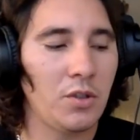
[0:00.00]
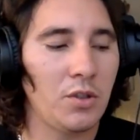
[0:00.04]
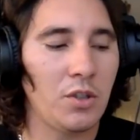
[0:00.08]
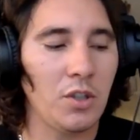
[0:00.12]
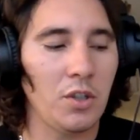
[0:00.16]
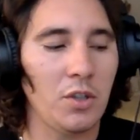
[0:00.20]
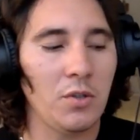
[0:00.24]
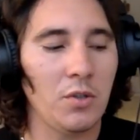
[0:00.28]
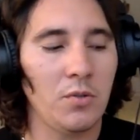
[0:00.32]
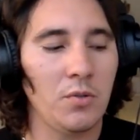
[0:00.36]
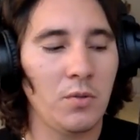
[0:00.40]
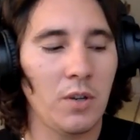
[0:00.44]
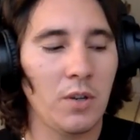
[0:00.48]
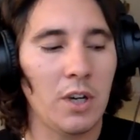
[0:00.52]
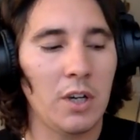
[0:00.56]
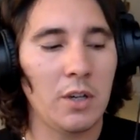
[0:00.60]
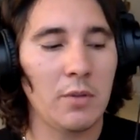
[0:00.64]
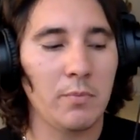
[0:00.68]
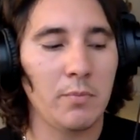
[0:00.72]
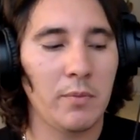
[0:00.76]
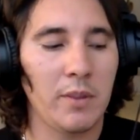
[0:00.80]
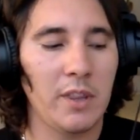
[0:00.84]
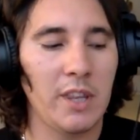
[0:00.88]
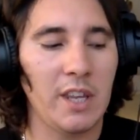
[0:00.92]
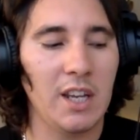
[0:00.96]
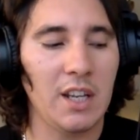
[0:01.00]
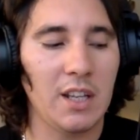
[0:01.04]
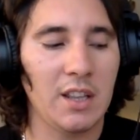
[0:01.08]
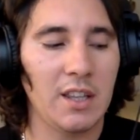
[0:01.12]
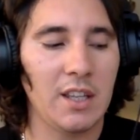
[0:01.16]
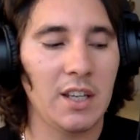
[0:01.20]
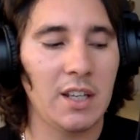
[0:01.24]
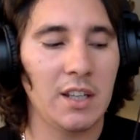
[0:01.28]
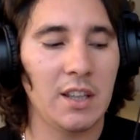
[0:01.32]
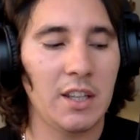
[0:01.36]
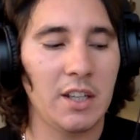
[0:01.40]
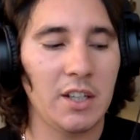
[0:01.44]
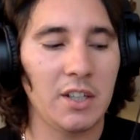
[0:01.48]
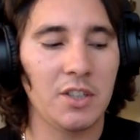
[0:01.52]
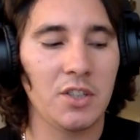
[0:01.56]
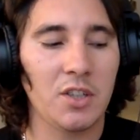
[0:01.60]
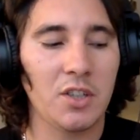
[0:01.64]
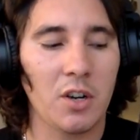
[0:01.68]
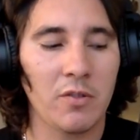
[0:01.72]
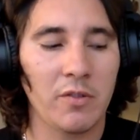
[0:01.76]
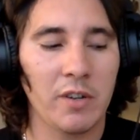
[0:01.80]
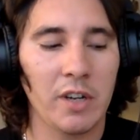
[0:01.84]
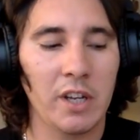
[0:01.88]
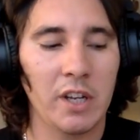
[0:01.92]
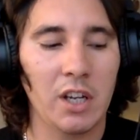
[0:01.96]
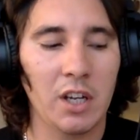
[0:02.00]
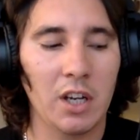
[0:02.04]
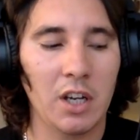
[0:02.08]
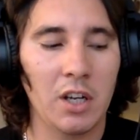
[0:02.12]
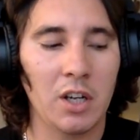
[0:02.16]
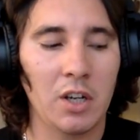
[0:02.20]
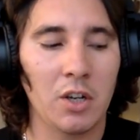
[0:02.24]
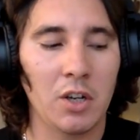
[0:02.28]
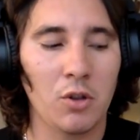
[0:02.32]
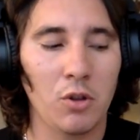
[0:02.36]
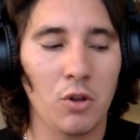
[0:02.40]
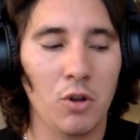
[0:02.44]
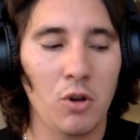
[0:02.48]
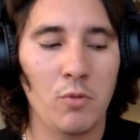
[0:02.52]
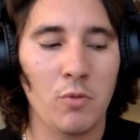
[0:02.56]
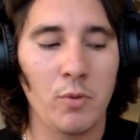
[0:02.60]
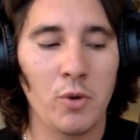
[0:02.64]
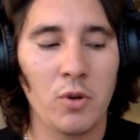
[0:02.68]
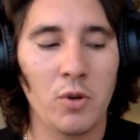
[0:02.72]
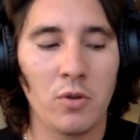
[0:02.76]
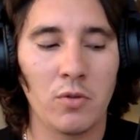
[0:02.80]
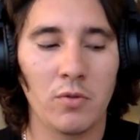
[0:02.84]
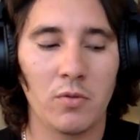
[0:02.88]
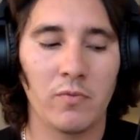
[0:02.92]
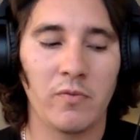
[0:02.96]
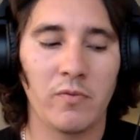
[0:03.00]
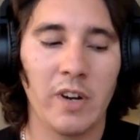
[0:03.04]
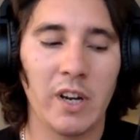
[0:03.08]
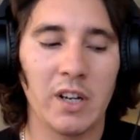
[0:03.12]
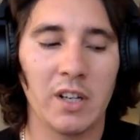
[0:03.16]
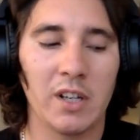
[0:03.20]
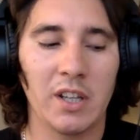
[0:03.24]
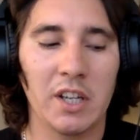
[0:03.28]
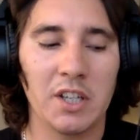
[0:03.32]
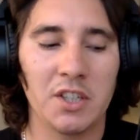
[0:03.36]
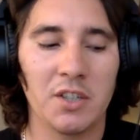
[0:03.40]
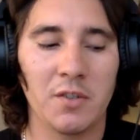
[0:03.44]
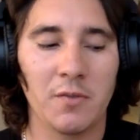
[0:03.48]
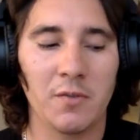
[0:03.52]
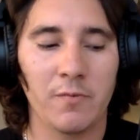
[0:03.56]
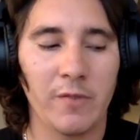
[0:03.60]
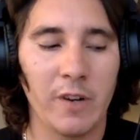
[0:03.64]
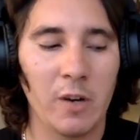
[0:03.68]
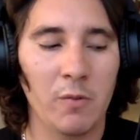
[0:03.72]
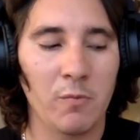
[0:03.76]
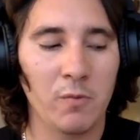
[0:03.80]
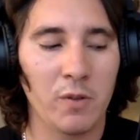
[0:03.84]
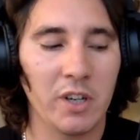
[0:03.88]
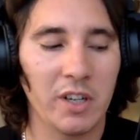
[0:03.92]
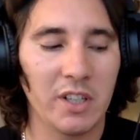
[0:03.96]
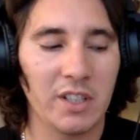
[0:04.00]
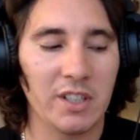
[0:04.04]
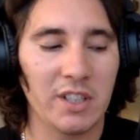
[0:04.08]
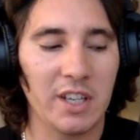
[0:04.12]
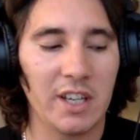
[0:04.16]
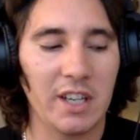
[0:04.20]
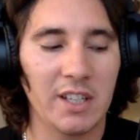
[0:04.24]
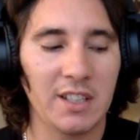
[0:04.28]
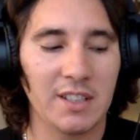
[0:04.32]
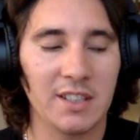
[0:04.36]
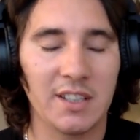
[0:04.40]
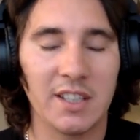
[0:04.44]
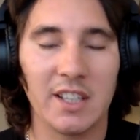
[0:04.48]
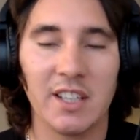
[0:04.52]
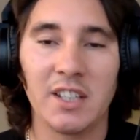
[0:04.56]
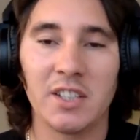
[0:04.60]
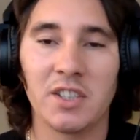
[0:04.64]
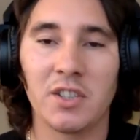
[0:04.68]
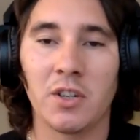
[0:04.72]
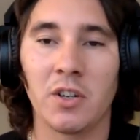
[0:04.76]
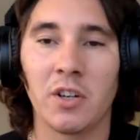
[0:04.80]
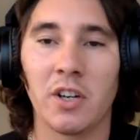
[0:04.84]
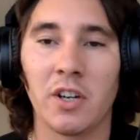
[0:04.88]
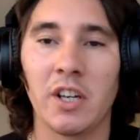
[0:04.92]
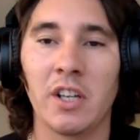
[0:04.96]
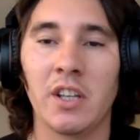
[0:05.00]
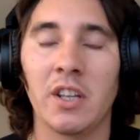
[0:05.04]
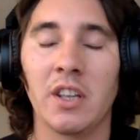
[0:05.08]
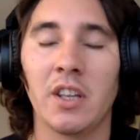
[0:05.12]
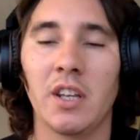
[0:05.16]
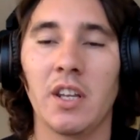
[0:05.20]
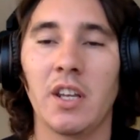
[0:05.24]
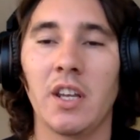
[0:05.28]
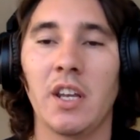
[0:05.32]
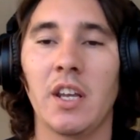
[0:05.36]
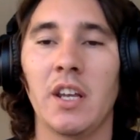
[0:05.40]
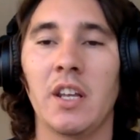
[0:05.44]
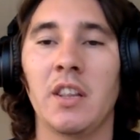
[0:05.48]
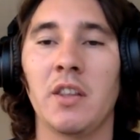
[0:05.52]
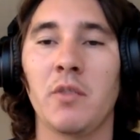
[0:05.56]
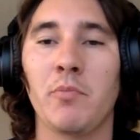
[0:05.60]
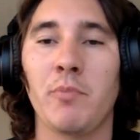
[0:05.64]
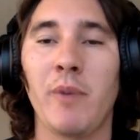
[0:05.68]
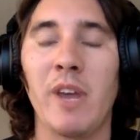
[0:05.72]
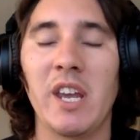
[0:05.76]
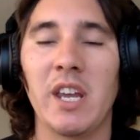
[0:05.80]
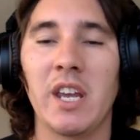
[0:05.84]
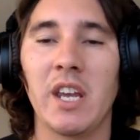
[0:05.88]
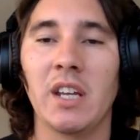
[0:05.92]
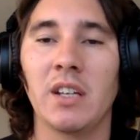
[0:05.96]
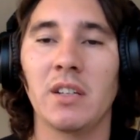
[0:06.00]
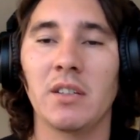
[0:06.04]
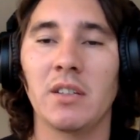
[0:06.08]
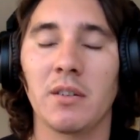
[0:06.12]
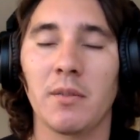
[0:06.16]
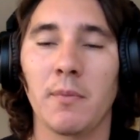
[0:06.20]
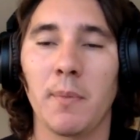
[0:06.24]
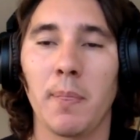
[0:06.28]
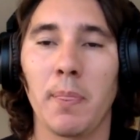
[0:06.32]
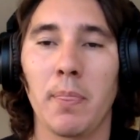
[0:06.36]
do you think that there's already a global regulation frameworks exist or in the making?